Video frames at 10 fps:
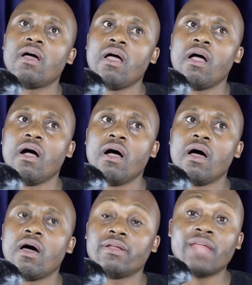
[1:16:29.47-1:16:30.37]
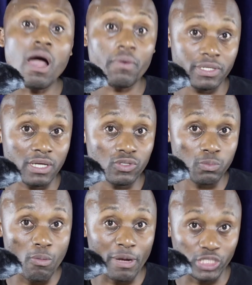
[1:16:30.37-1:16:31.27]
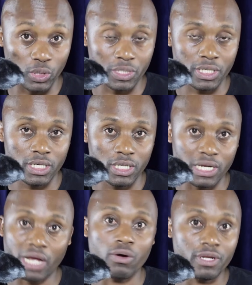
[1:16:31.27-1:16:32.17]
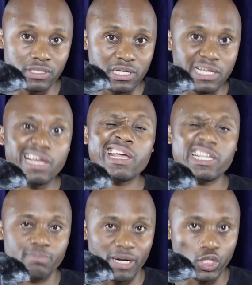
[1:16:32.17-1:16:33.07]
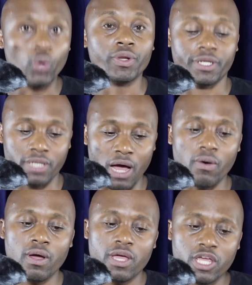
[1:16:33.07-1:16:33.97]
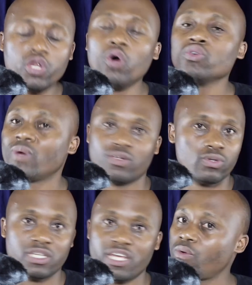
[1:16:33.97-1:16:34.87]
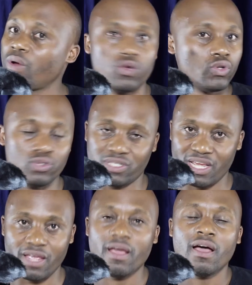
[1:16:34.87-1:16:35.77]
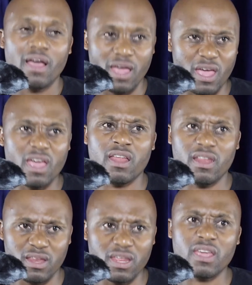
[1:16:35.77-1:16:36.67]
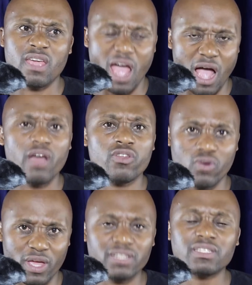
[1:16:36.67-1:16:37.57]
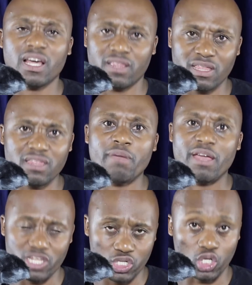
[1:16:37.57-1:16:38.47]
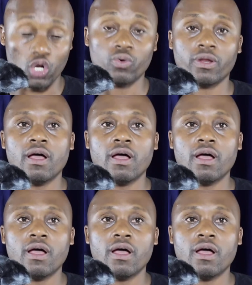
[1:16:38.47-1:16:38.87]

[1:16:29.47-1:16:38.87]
Now he sounds more matured. Like, honestly, he's maturing now. He knows what to say and what not to say. And yeah, you can tell that the man has grown.